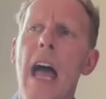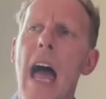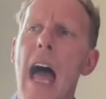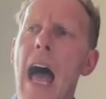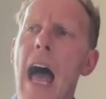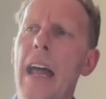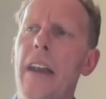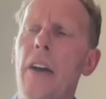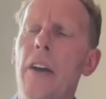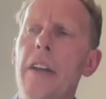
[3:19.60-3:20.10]

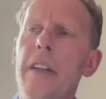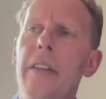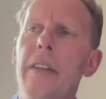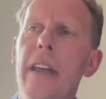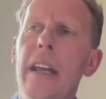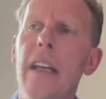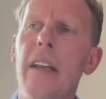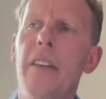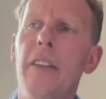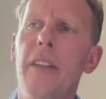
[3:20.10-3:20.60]
And I
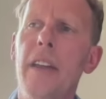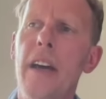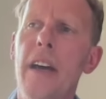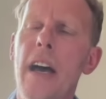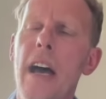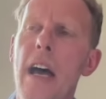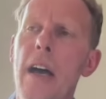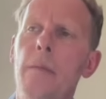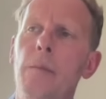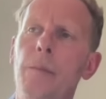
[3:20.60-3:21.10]
think
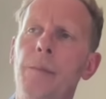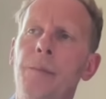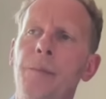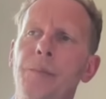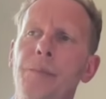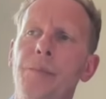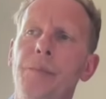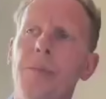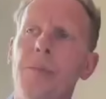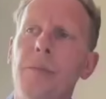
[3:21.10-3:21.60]
that
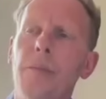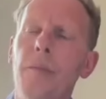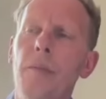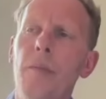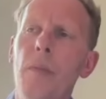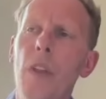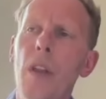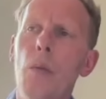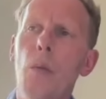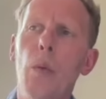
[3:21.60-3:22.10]

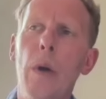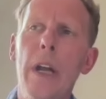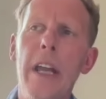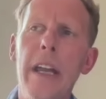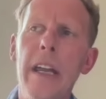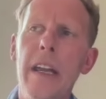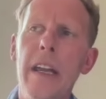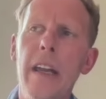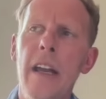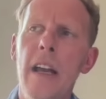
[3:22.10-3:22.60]

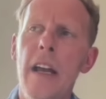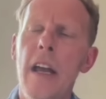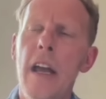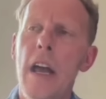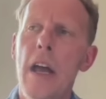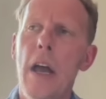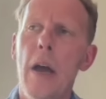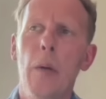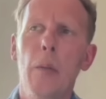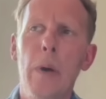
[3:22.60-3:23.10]
we
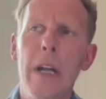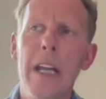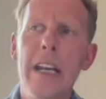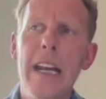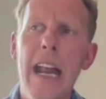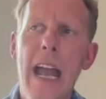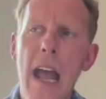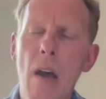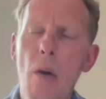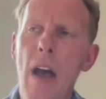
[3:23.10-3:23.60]

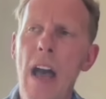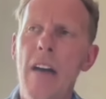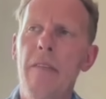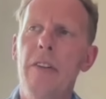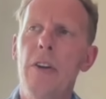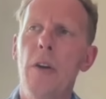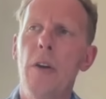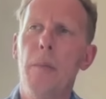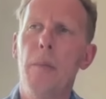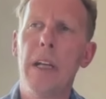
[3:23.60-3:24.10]
now have
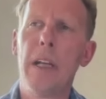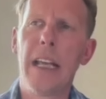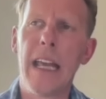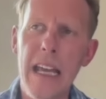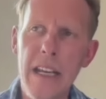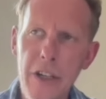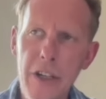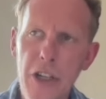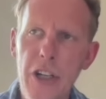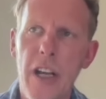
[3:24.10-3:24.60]
an
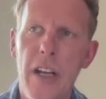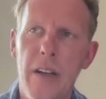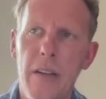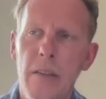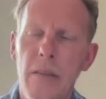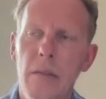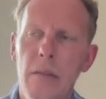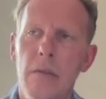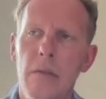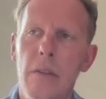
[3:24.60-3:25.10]
obligation
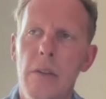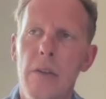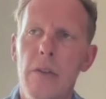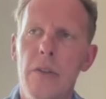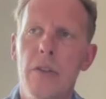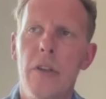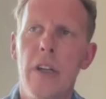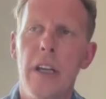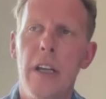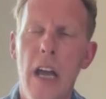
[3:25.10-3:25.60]

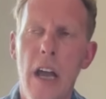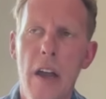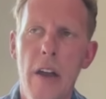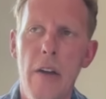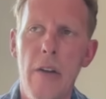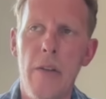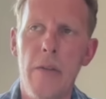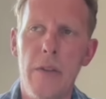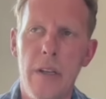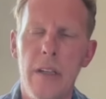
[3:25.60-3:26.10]
to
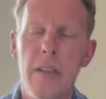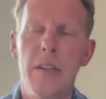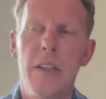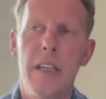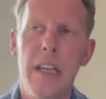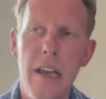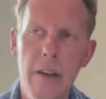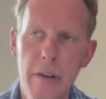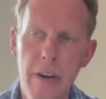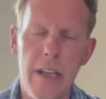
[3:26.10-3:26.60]
go to
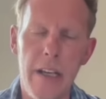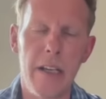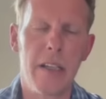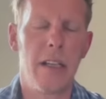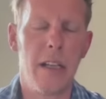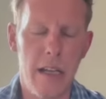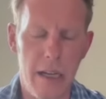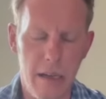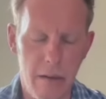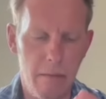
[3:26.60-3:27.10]

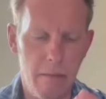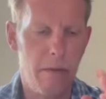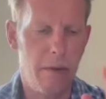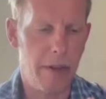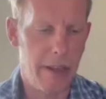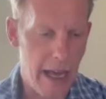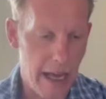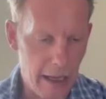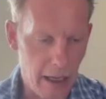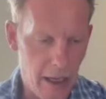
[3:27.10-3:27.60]
seriously
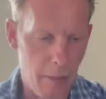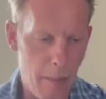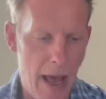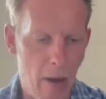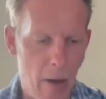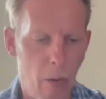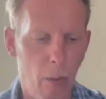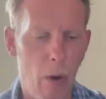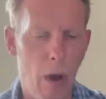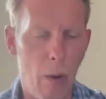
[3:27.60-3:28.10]
think about